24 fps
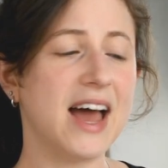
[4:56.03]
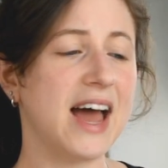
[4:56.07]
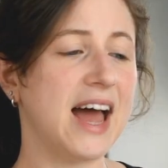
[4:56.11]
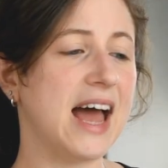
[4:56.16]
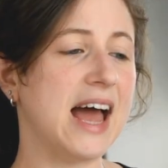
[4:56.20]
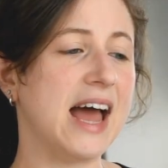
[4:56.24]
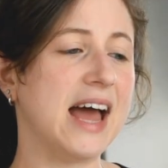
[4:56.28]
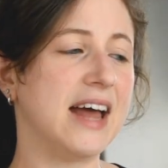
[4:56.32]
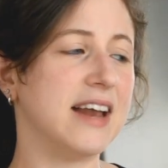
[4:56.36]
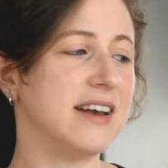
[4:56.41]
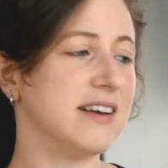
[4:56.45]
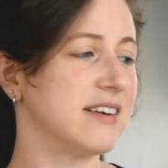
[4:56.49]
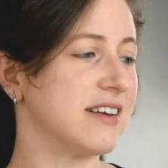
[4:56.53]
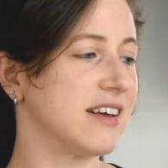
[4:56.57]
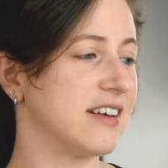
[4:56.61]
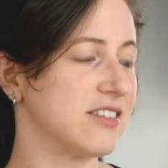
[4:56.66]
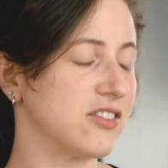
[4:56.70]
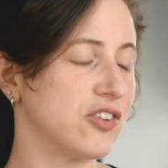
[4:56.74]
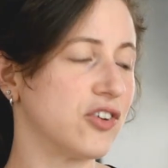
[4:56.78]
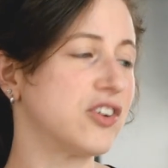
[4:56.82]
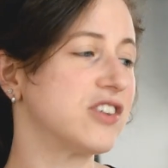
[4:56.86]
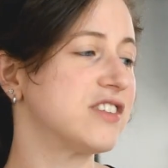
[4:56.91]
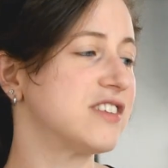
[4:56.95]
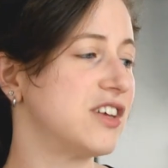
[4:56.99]
And
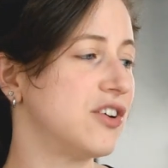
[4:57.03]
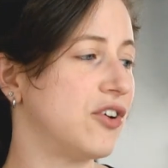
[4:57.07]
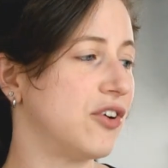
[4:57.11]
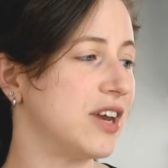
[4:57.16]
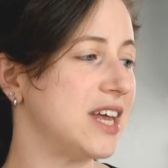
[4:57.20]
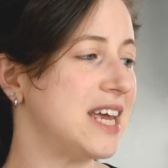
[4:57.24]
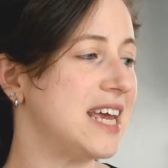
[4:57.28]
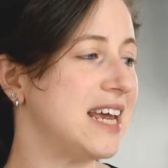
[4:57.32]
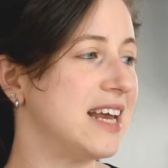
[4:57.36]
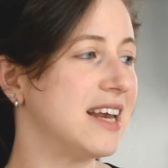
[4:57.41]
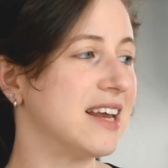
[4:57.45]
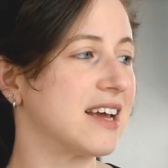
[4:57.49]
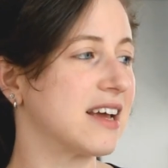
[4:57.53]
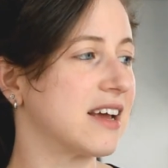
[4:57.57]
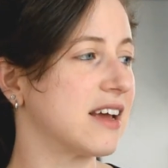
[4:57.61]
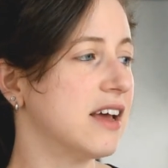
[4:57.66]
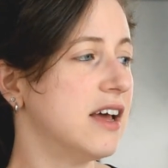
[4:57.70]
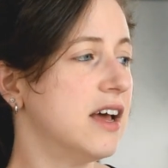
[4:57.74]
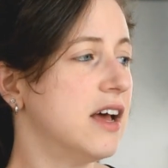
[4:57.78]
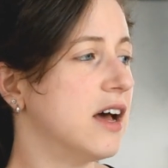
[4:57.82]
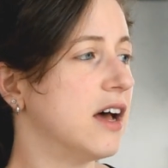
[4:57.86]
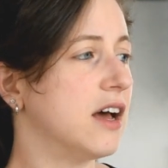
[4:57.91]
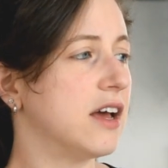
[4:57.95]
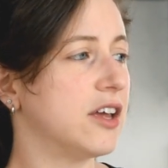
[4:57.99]
as long as they're not eating,
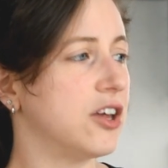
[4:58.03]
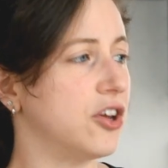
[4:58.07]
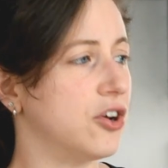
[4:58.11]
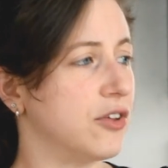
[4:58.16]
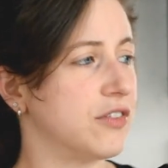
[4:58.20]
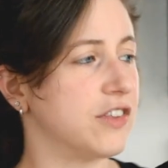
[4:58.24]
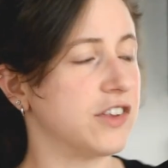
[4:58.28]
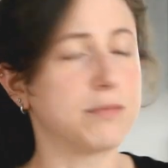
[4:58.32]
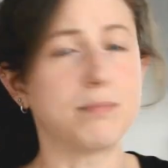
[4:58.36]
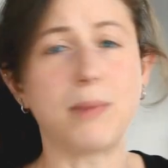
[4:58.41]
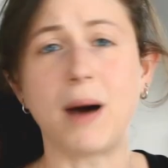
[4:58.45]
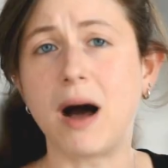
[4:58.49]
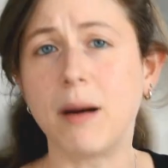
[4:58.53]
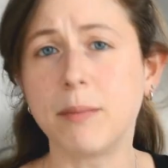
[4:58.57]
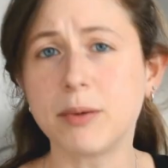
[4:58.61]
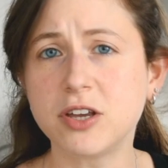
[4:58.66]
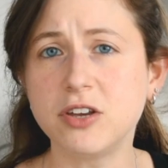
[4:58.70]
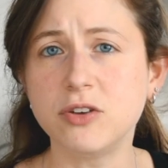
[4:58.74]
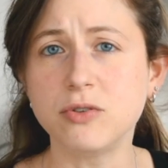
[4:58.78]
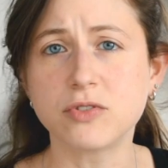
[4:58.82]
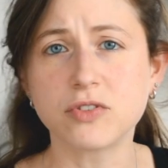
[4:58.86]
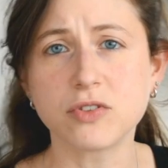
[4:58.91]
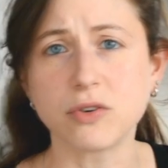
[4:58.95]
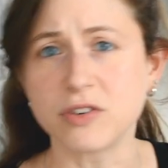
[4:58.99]
you know, this
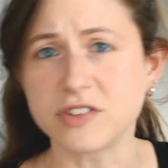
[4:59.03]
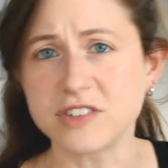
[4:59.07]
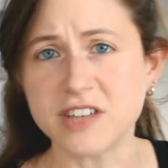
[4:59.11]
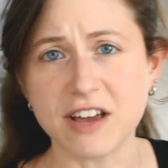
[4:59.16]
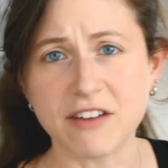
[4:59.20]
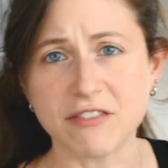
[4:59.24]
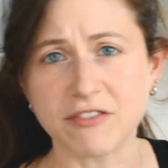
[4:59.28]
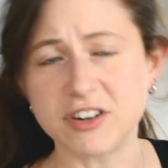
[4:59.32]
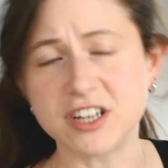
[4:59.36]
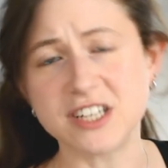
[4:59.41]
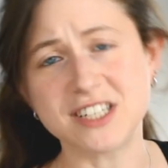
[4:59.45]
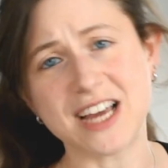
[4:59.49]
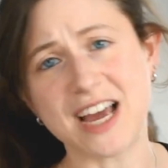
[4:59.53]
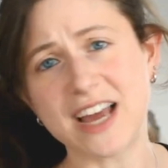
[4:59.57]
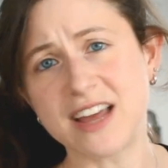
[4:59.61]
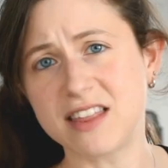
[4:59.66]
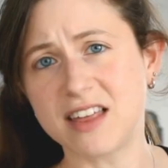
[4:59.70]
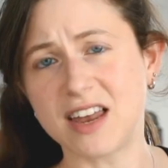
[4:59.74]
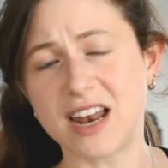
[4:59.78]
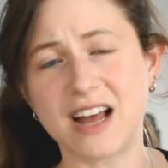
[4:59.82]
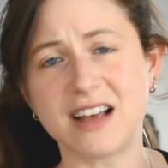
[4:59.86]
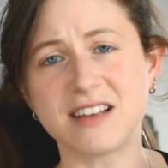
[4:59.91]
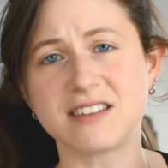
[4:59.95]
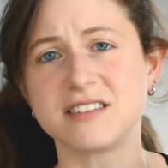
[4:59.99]
barbecue sauce every day
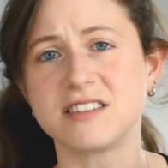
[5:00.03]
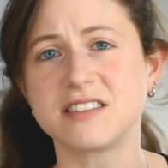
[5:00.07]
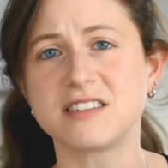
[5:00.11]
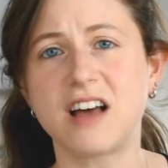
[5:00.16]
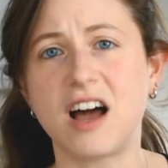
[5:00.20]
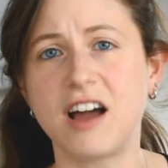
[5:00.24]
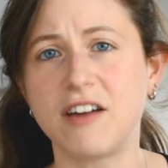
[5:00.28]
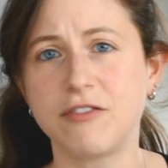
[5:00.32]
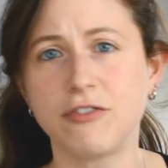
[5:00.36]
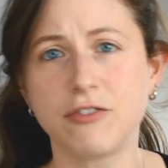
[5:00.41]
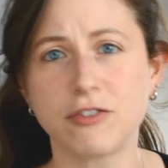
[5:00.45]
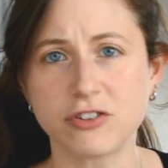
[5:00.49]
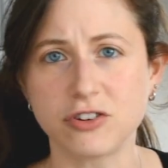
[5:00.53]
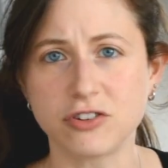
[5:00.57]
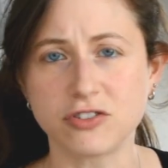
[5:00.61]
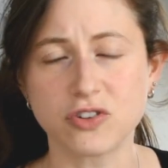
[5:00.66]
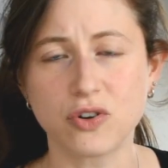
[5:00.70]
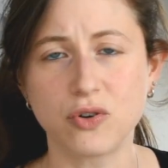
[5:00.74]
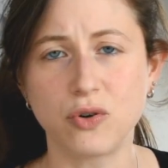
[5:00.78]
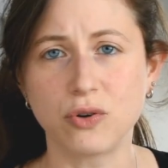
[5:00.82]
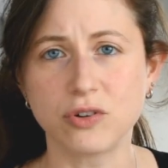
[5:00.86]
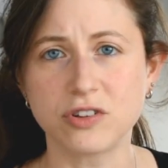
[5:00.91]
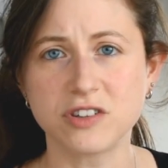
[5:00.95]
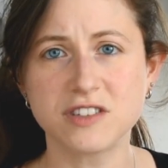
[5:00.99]
that has this high fructose
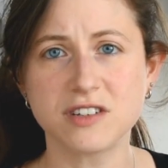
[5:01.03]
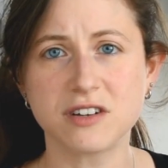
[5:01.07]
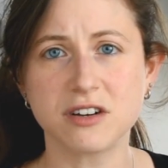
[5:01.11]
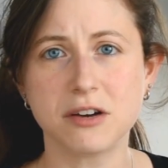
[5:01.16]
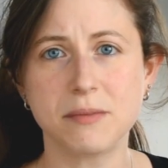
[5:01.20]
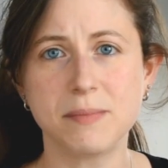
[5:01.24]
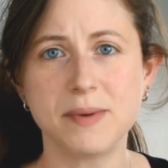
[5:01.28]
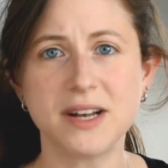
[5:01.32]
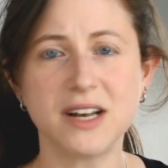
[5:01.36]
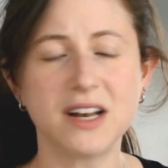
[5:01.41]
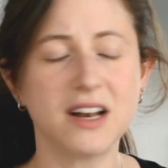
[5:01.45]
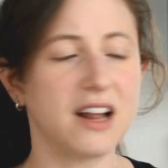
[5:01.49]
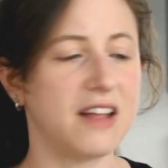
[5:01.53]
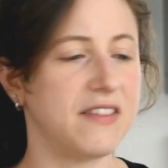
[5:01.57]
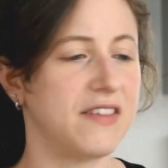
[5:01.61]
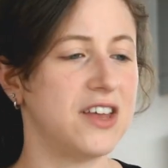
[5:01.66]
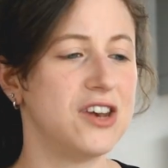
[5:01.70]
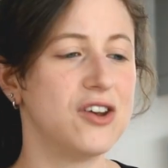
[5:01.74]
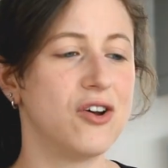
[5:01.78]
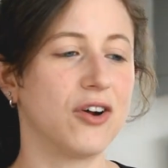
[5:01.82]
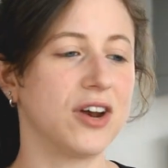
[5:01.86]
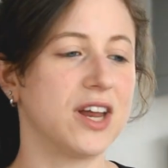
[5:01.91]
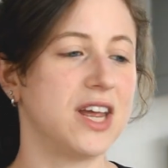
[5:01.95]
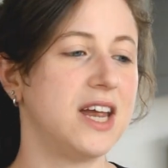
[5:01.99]
corn syrup in it, and they're
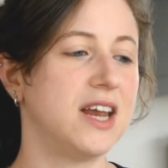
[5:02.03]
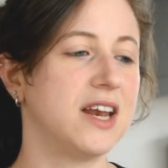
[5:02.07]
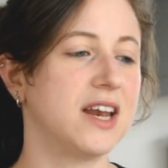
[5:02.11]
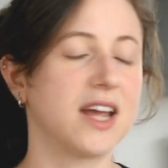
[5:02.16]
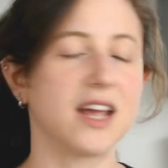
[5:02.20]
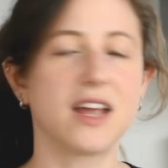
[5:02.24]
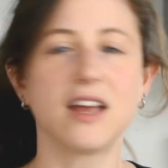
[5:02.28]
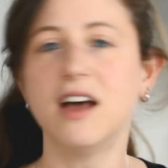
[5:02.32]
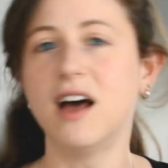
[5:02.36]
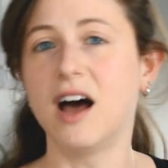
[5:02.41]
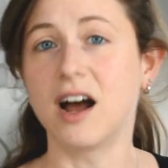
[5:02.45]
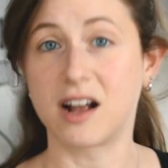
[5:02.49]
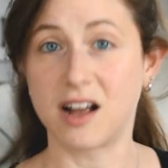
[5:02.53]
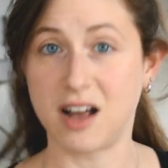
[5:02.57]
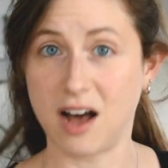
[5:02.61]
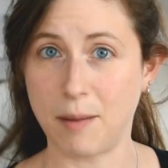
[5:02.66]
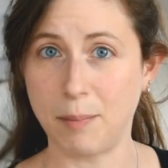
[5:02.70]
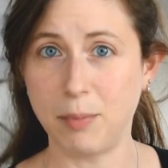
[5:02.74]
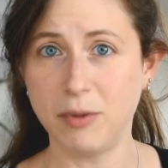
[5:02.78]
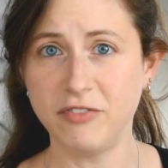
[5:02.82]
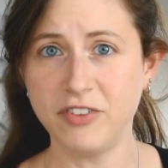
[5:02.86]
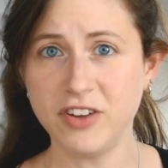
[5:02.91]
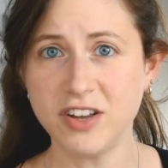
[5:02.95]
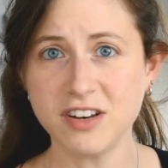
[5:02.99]
not eating a
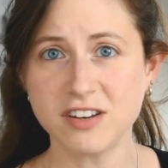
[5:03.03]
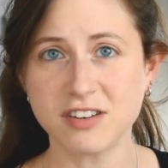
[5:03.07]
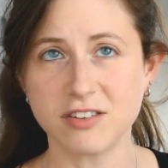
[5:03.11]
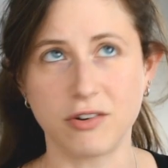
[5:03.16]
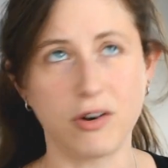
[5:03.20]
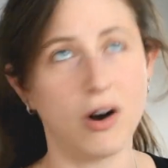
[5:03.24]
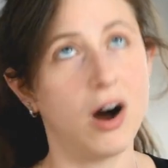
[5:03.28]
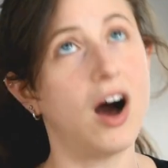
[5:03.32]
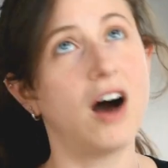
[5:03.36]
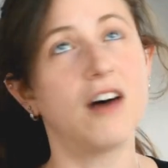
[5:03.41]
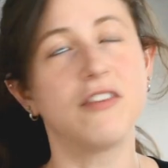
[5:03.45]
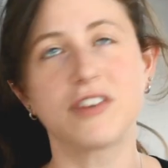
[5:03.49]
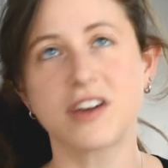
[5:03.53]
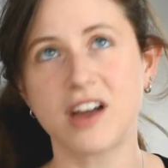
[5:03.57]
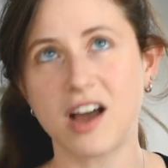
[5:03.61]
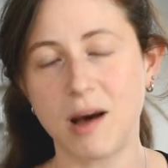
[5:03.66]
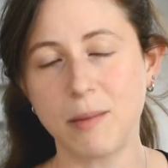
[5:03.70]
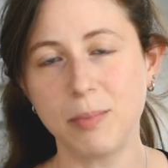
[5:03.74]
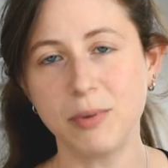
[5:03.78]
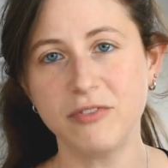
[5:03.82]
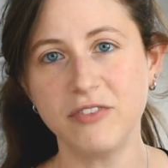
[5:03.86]
cup of it or half a cup